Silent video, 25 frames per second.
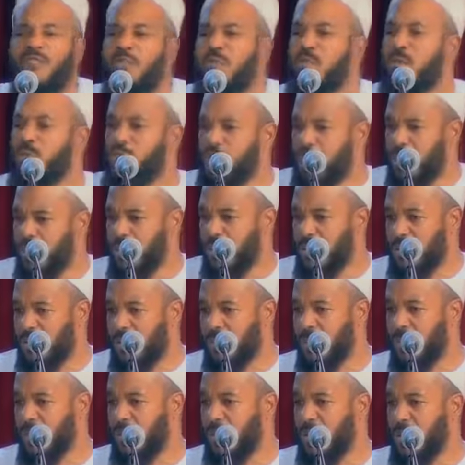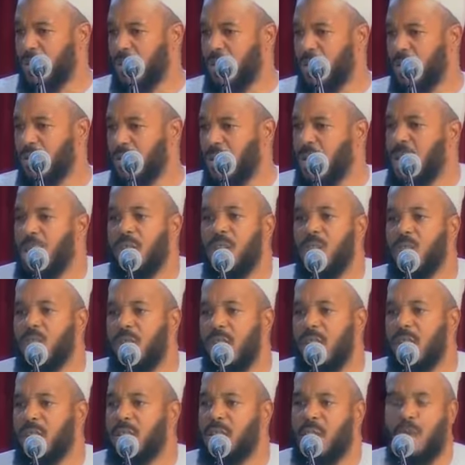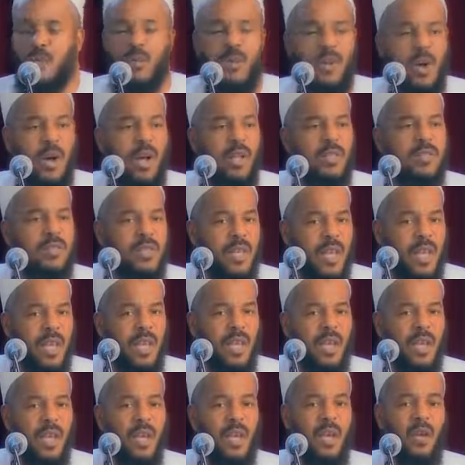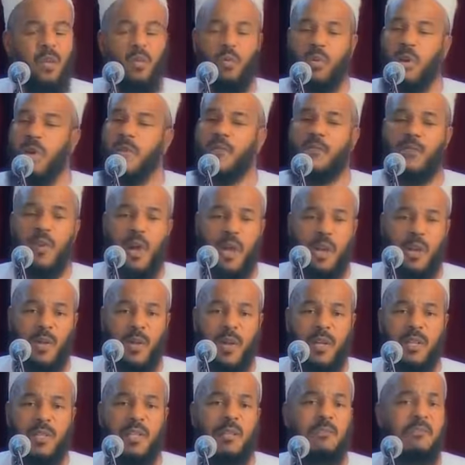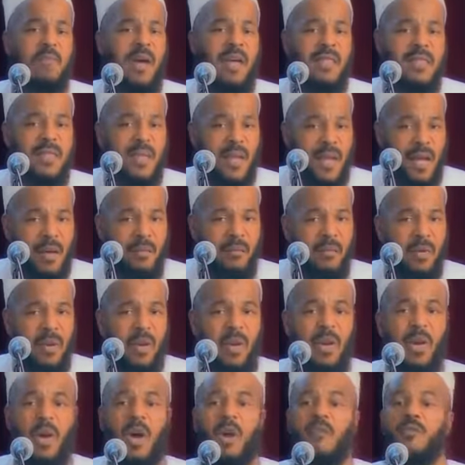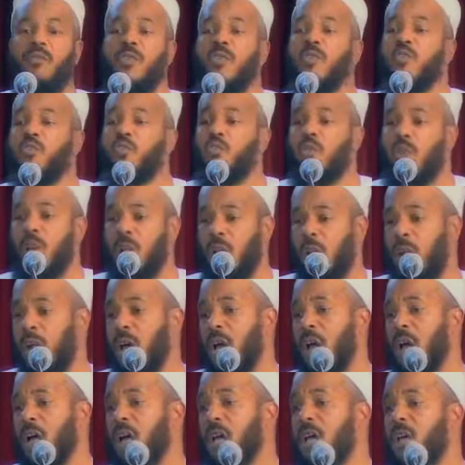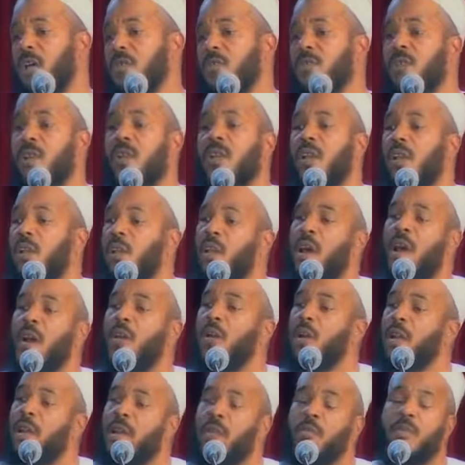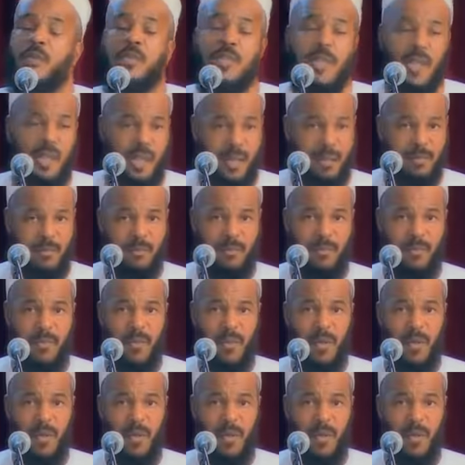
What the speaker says: attributions. They didn't do that. They would all say, we're following the madhab of Rasulullah sallallahu alaihi wasallam,